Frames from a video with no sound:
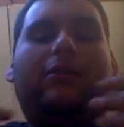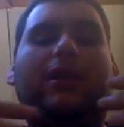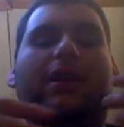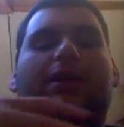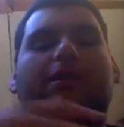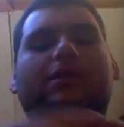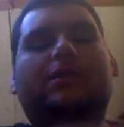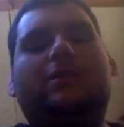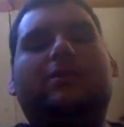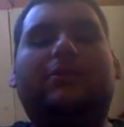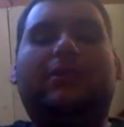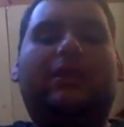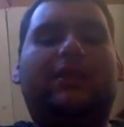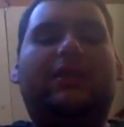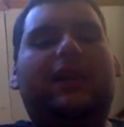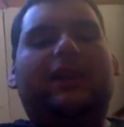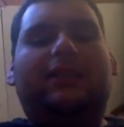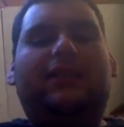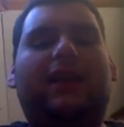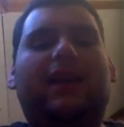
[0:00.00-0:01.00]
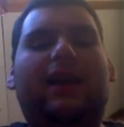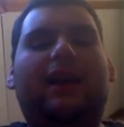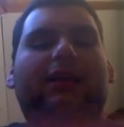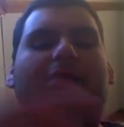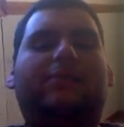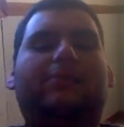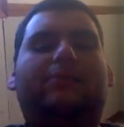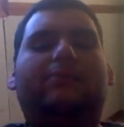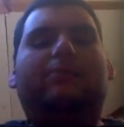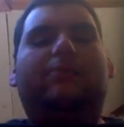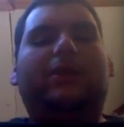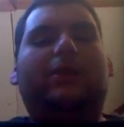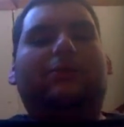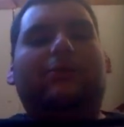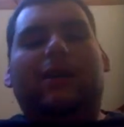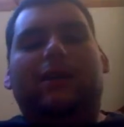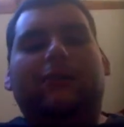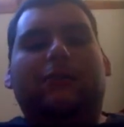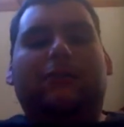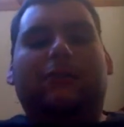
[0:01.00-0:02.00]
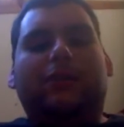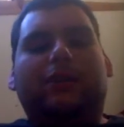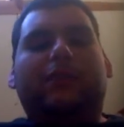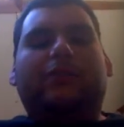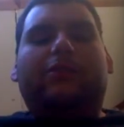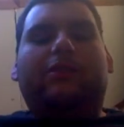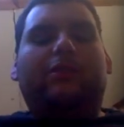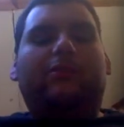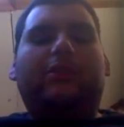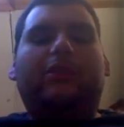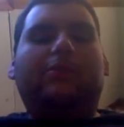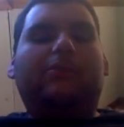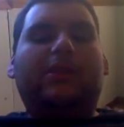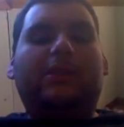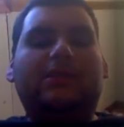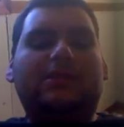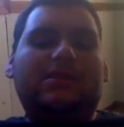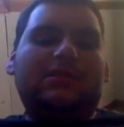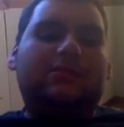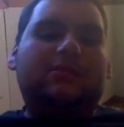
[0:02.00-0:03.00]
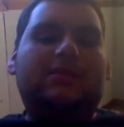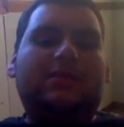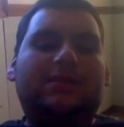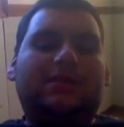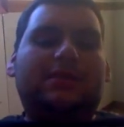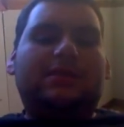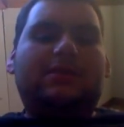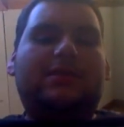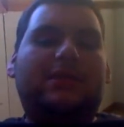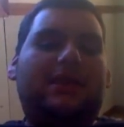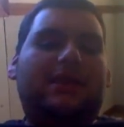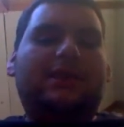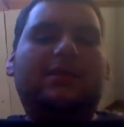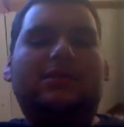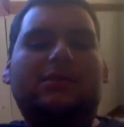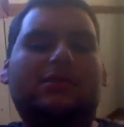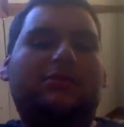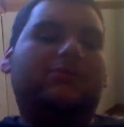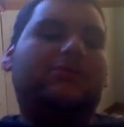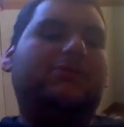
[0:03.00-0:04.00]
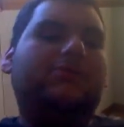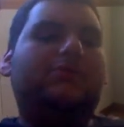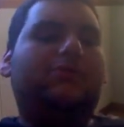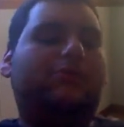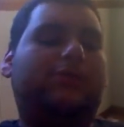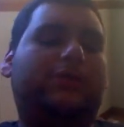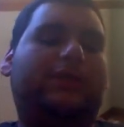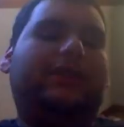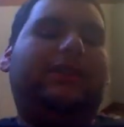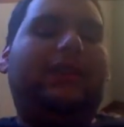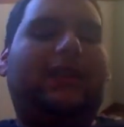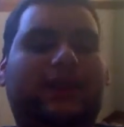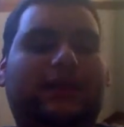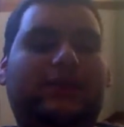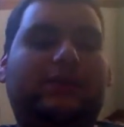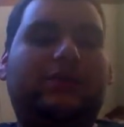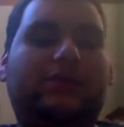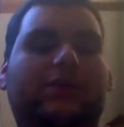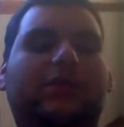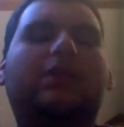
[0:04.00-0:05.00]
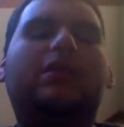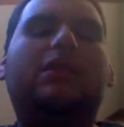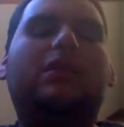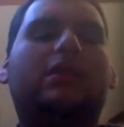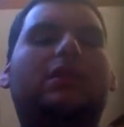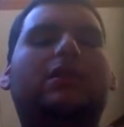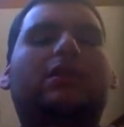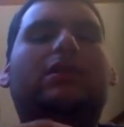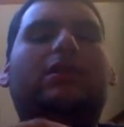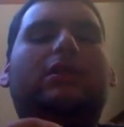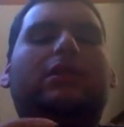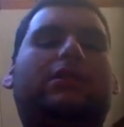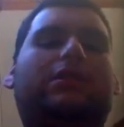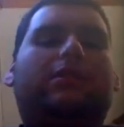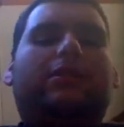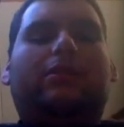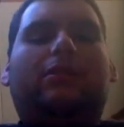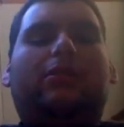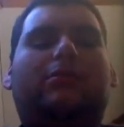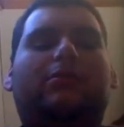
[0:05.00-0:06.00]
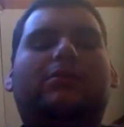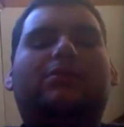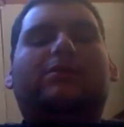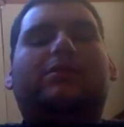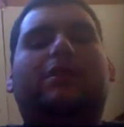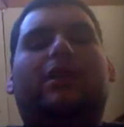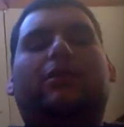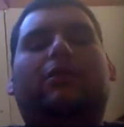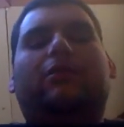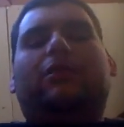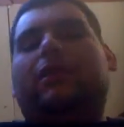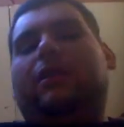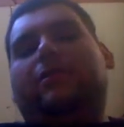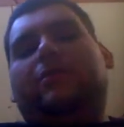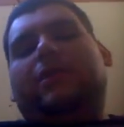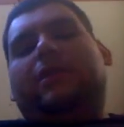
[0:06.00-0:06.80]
match, something like that, be a referee or something. It makes no sense. It has no storyline to it. So you almost know that